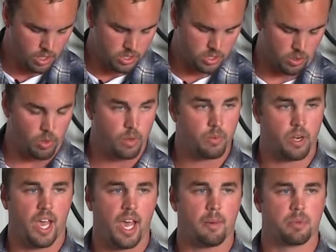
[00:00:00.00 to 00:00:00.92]
So what would
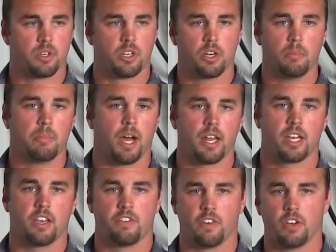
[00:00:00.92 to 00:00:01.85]
happen to your
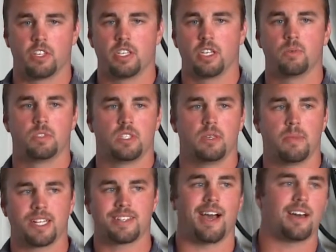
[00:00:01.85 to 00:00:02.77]
body if all you did was eat
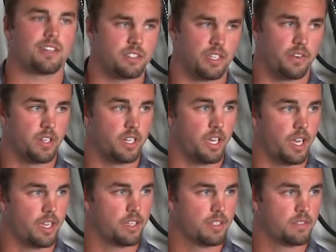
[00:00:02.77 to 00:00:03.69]
McDonald's every
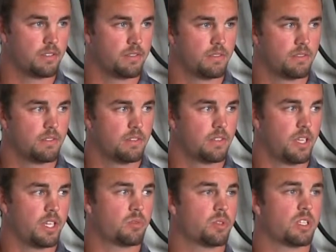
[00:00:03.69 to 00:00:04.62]
day?
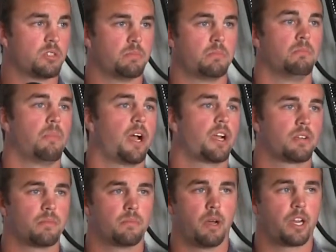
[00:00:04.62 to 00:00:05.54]
That's what this
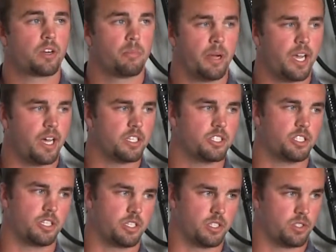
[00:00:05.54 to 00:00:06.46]

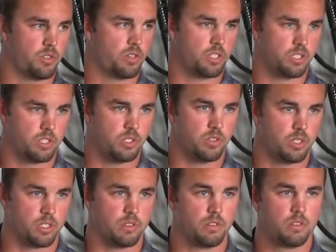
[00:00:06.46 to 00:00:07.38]
microbiology in the soil is
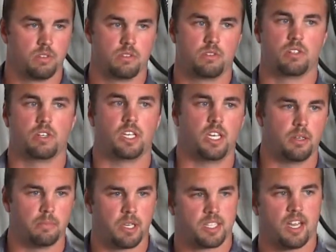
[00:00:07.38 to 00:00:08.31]
doing. They're
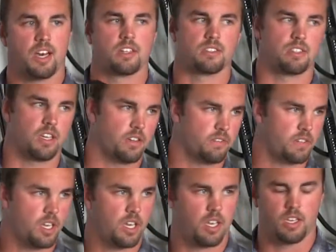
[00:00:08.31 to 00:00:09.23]
eating McDonald's every
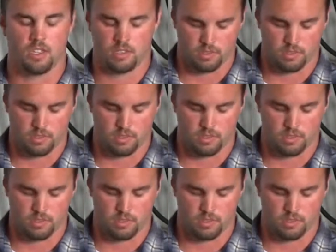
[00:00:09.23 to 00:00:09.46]
day.